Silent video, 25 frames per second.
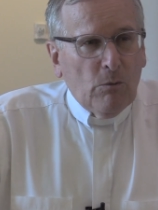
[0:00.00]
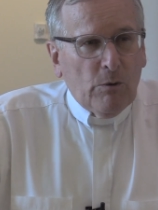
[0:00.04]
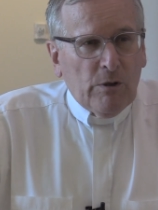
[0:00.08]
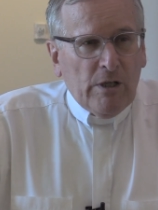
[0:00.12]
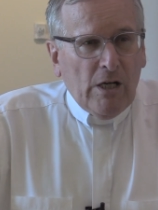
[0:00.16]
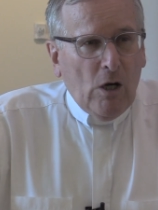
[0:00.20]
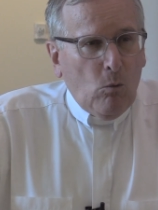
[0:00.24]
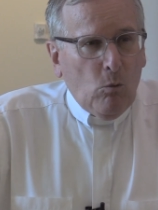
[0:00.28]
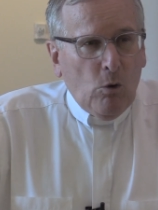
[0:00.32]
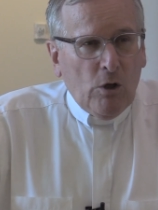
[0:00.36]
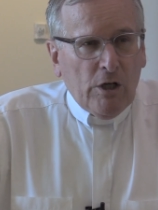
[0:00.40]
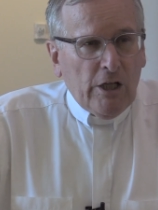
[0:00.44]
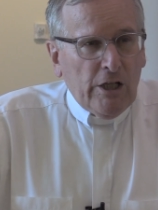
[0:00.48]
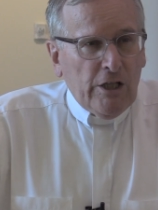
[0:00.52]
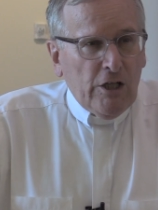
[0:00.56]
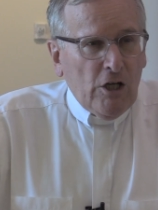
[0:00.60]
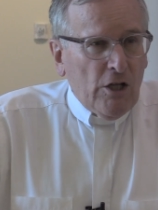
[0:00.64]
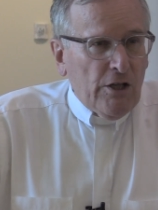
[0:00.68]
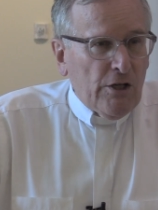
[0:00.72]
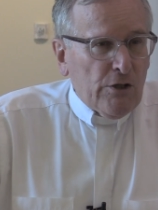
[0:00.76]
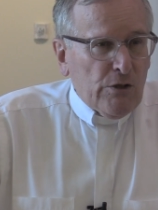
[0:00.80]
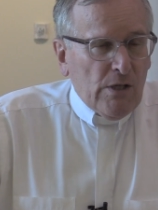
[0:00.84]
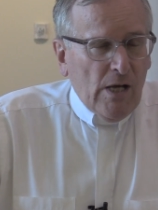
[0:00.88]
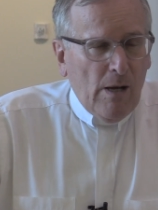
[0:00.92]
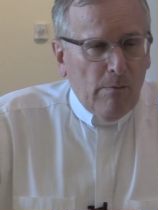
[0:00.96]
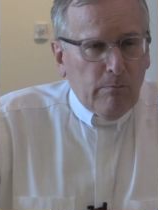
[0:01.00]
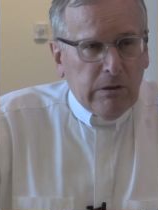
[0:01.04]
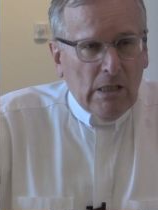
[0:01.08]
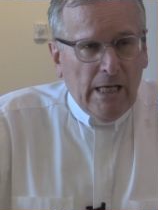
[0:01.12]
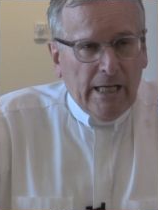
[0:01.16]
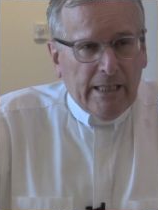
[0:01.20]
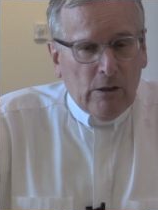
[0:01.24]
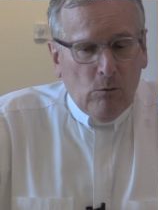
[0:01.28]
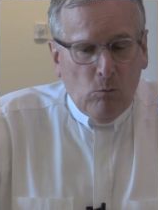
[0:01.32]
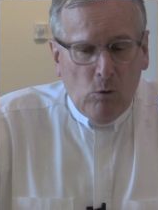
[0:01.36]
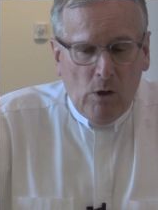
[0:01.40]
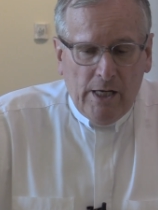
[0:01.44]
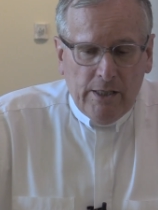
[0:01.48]
We're not one or the other. It's not
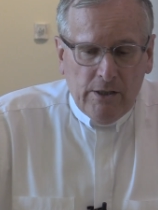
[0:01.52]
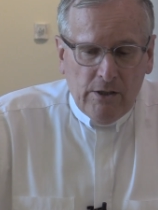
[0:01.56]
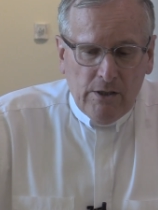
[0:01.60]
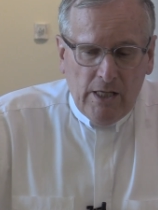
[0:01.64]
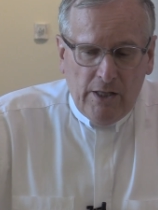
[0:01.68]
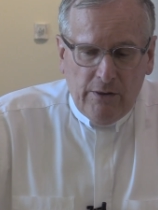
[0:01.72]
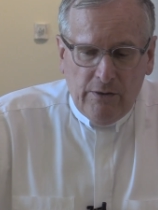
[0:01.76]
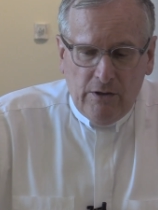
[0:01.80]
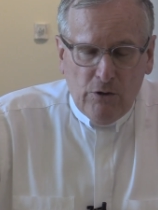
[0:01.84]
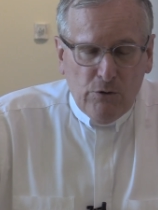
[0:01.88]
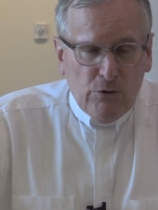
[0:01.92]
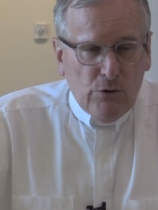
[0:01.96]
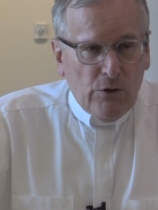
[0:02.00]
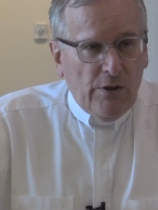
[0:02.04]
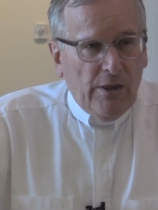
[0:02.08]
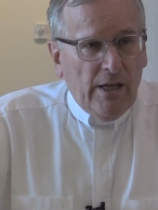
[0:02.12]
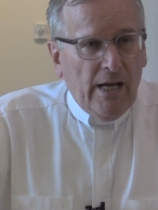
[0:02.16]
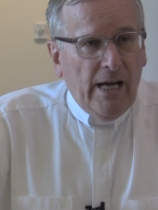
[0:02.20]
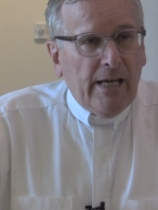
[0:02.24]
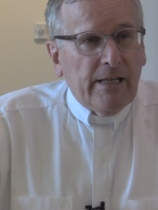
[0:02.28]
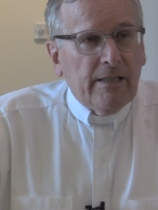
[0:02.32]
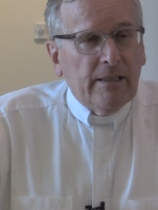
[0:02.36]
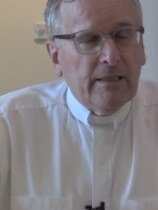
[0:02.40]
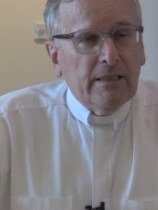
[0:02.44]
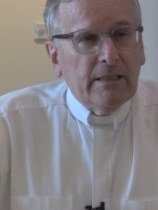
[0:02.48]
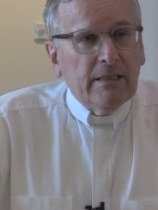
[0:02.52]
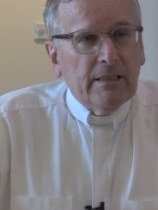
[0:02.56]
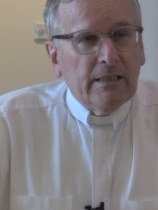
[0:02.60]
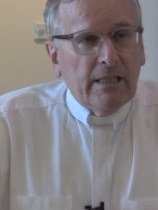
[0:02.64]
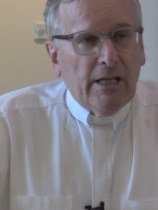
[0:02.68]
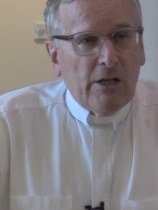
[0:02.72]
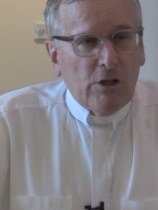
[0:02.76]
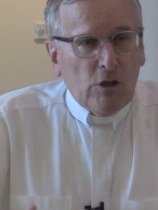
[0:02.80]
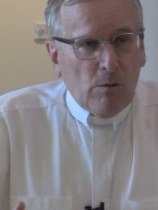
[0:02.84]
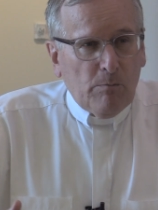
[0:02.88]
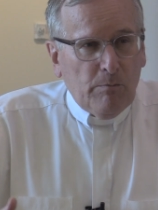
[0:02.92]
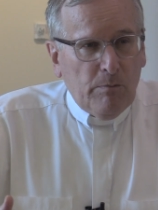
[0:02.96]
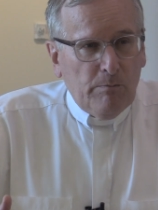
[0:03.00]
black and white, not this or that.
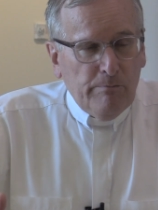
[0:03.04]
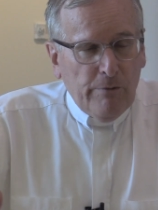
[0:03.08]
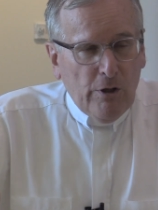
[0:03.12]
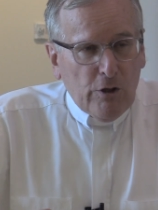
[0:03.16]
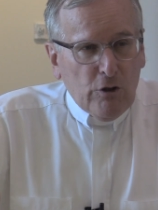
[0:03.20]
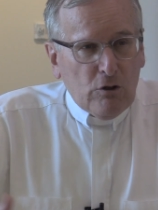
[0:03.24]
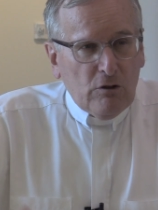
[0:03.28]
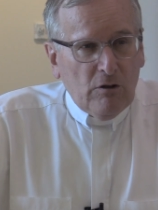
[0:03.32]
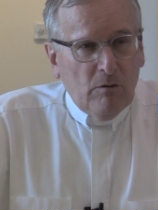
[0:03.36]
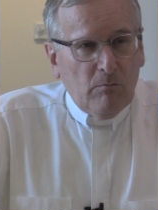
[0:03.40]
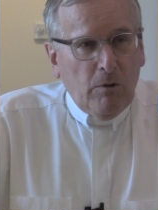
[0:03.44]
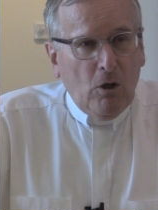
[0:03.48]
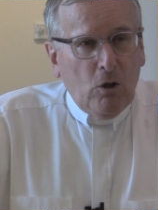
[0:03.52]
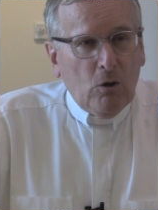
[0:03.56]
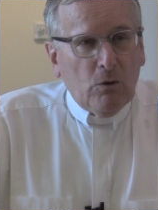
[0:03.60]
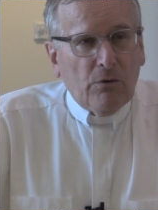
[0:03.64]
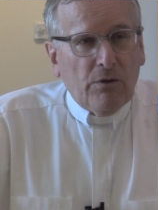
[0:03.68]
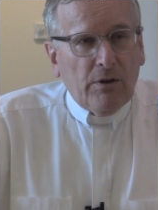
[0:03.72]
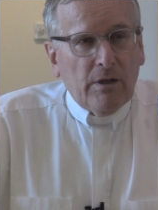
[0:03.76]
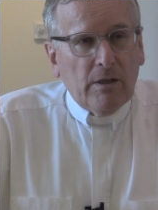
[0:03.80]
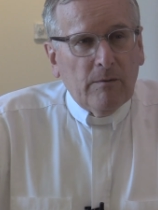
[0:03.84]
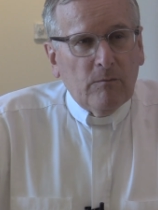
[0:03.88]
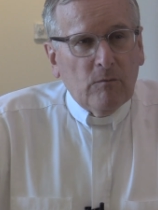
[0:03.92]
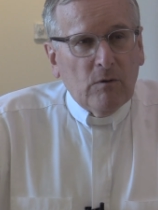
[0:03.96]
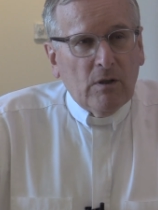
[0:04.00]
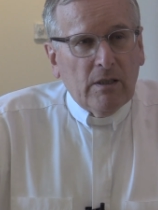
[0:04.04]
It's a mixture of both.